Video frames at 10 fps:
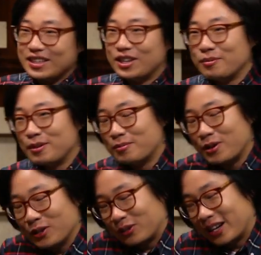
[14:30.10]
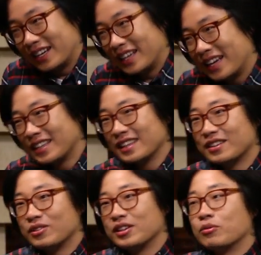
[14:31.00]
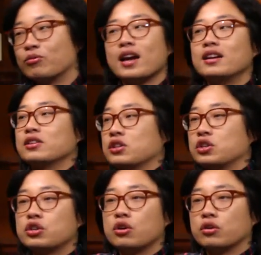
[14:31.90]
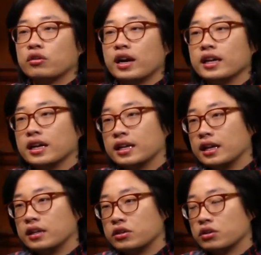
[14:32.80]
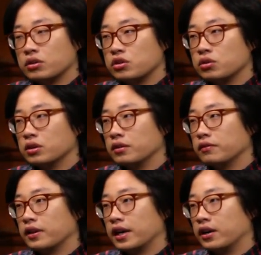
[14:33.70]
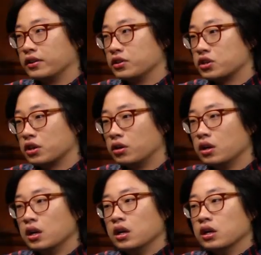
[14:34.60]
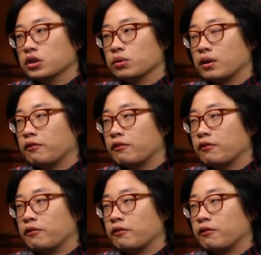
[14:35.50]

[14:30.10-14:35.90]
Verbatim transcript: a little bit of both, right? I, I think the, the writers are just so great, and, and they're so intuitive uh, on the show. So when I